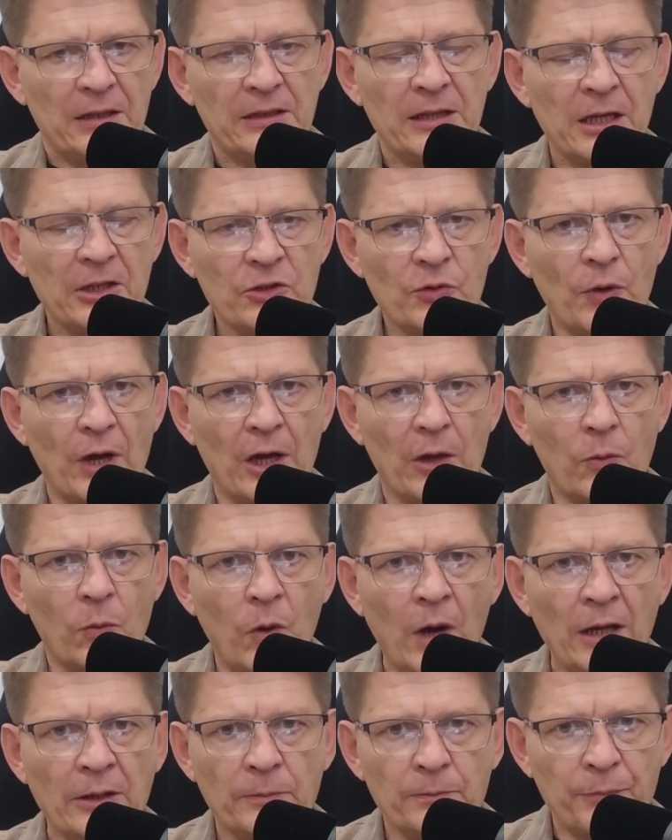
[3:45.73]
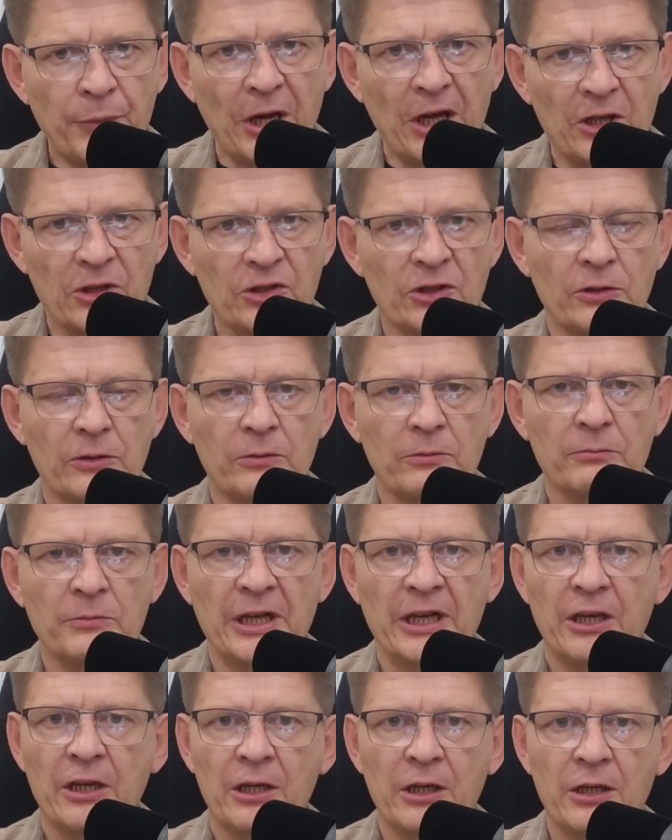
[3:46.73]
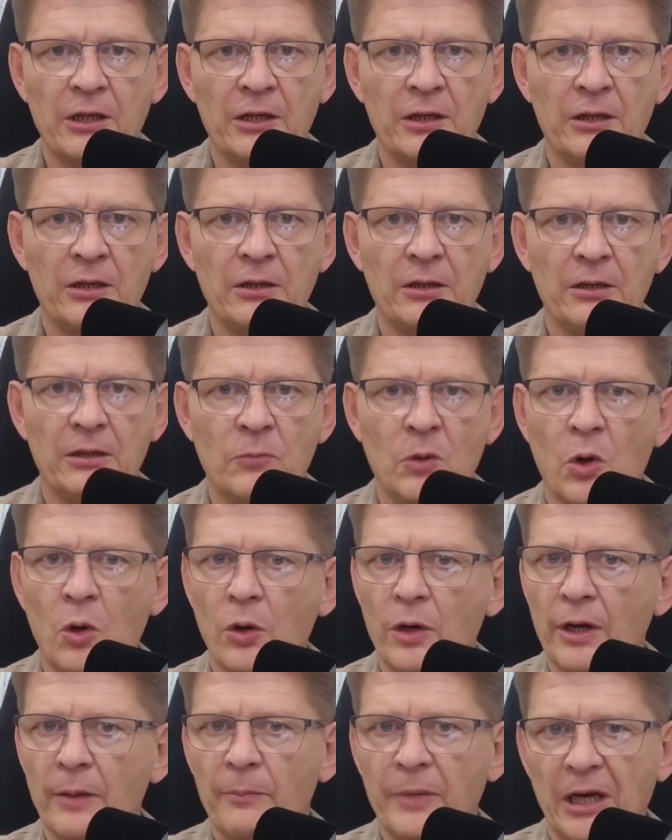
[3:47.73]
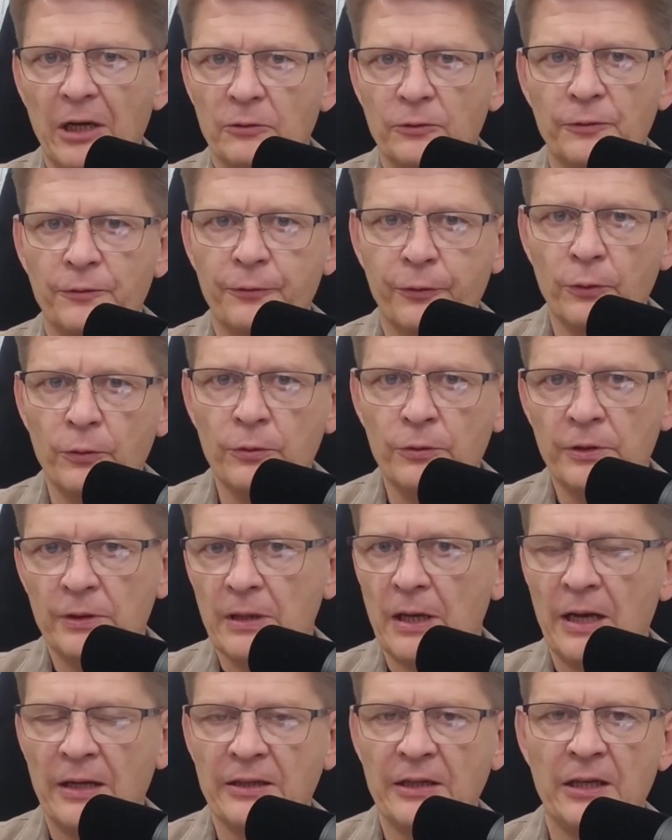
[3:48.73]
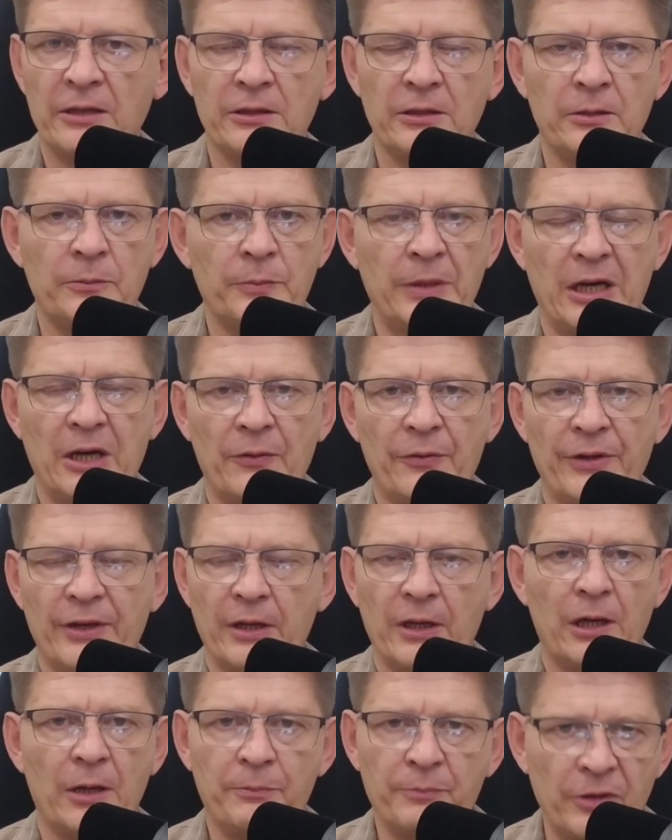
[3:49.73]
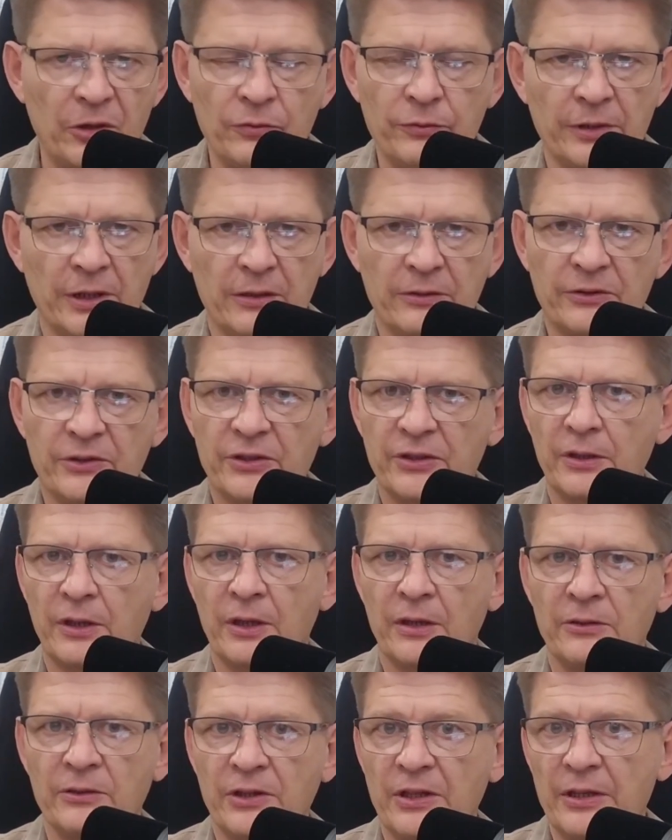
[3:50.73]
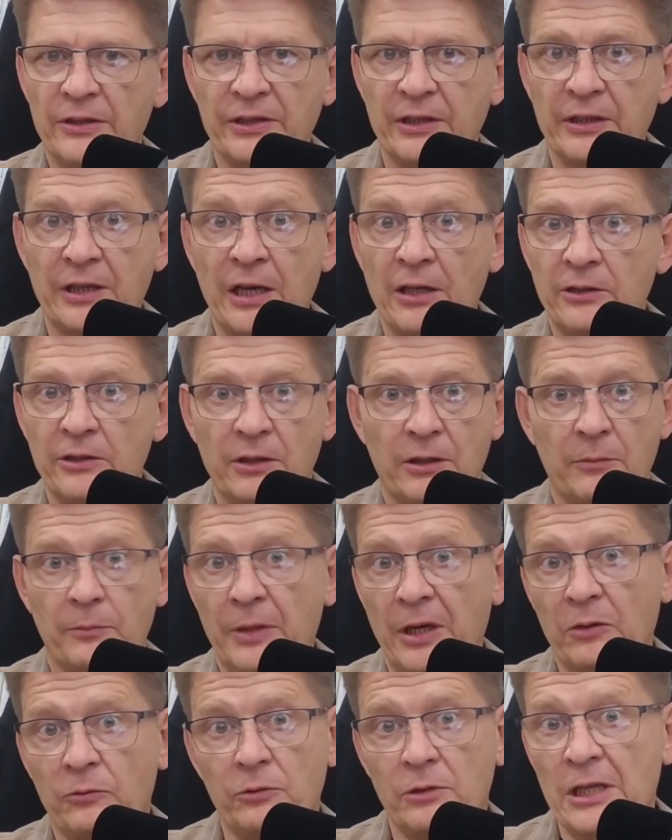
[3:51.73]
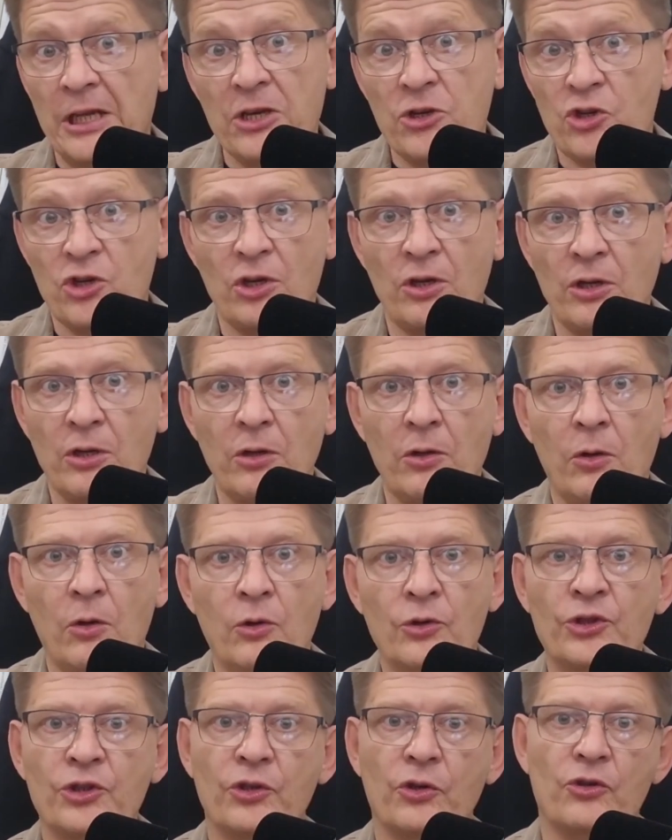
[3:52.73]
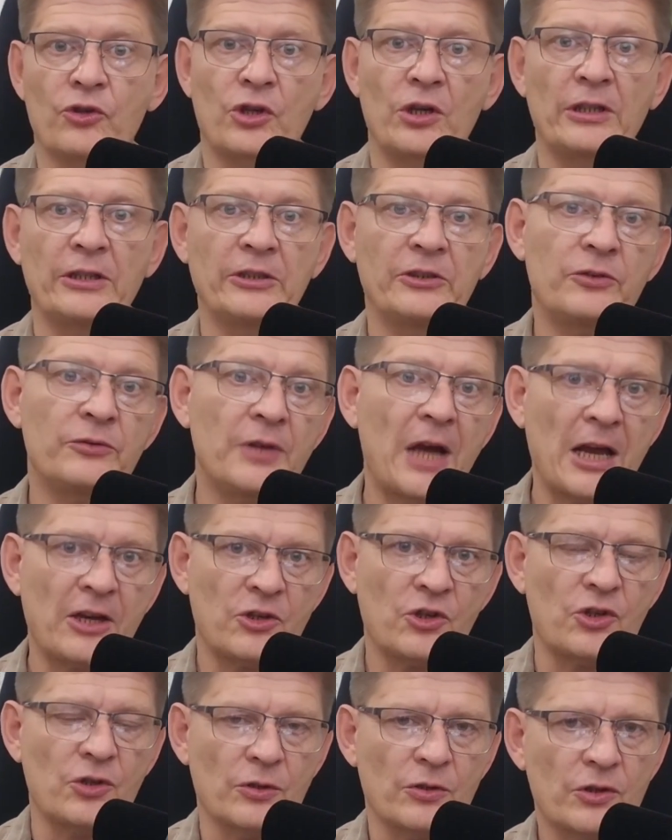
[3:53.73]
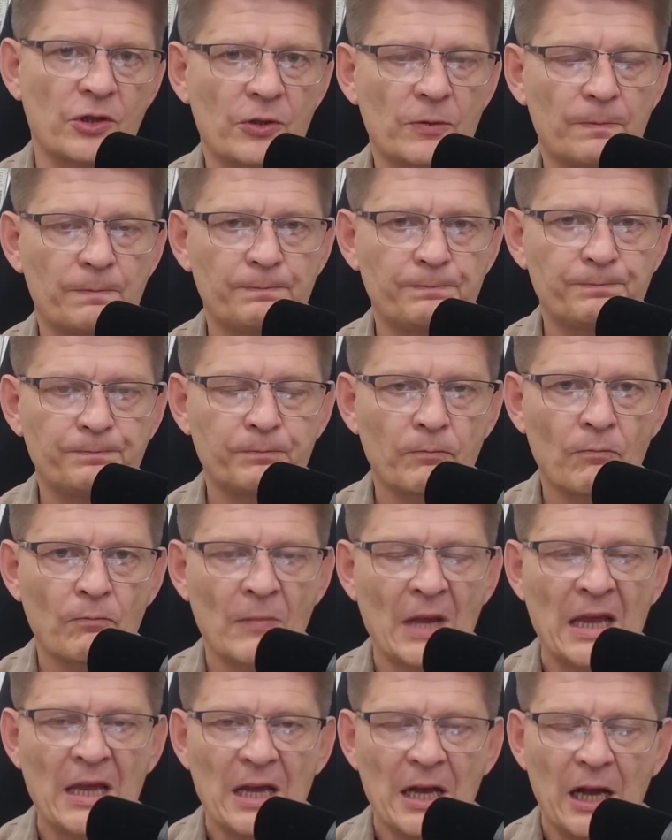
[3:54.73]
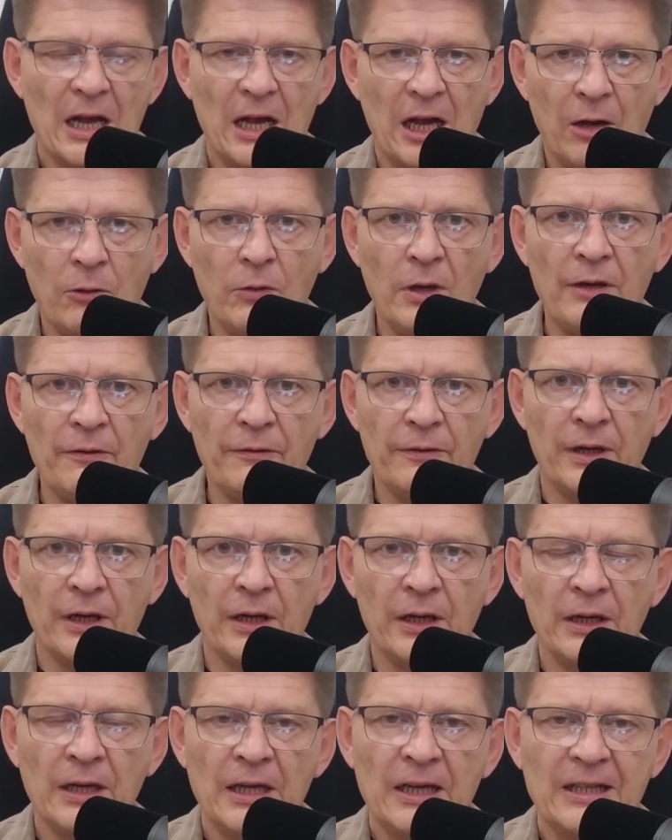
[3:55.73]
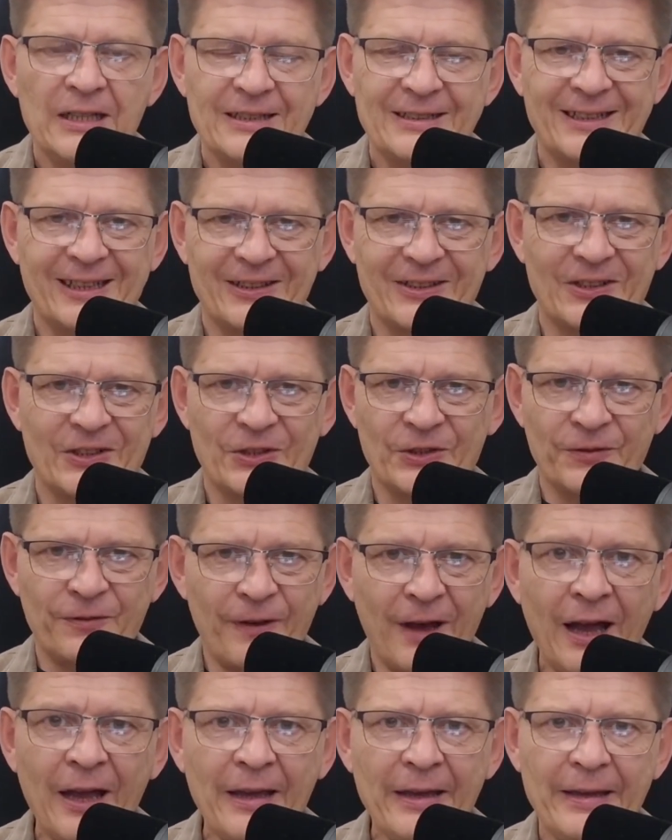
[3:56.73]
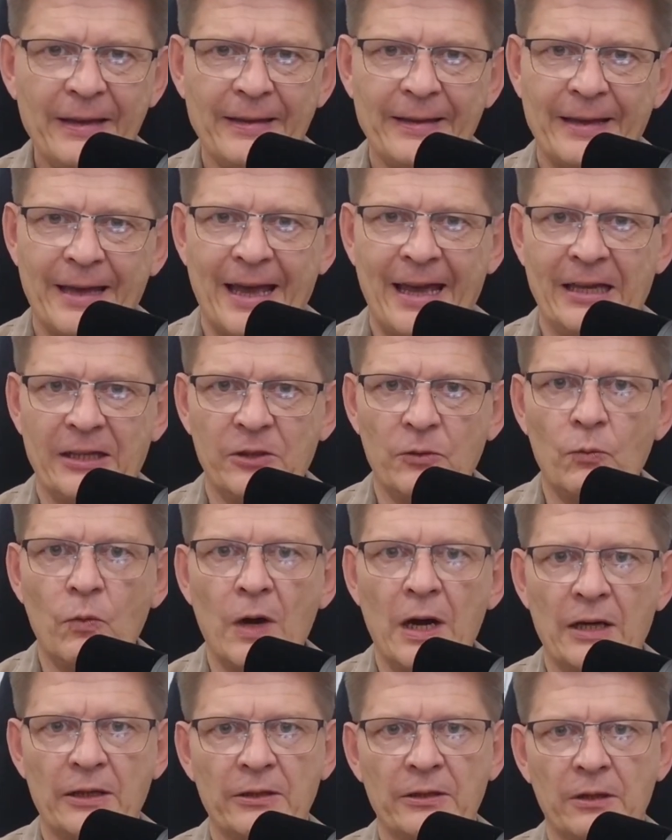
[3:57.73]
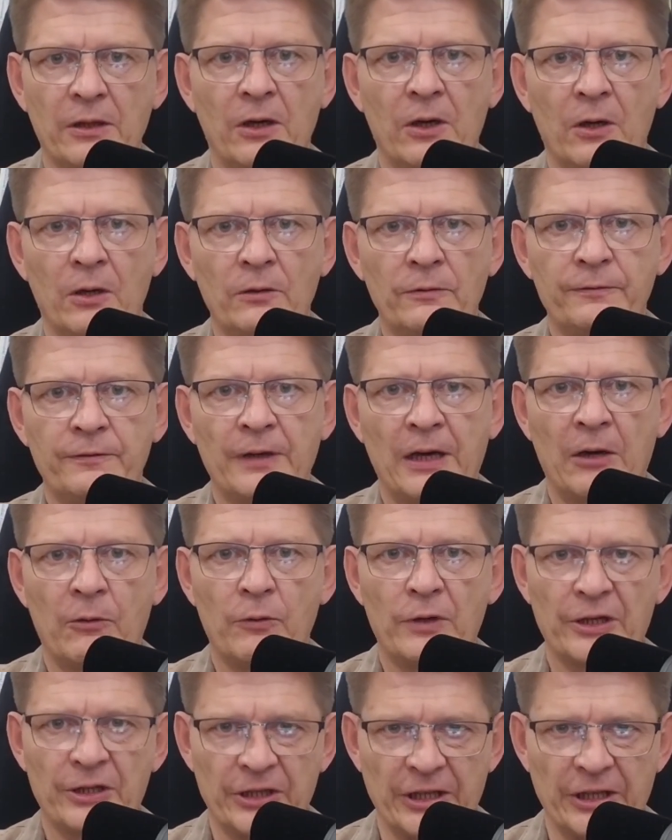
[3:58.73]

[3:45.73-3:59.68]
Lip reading: That's why one person may care more about food, another about their appearance, and yet another about leisure or social interactions. However, satisfying any one of our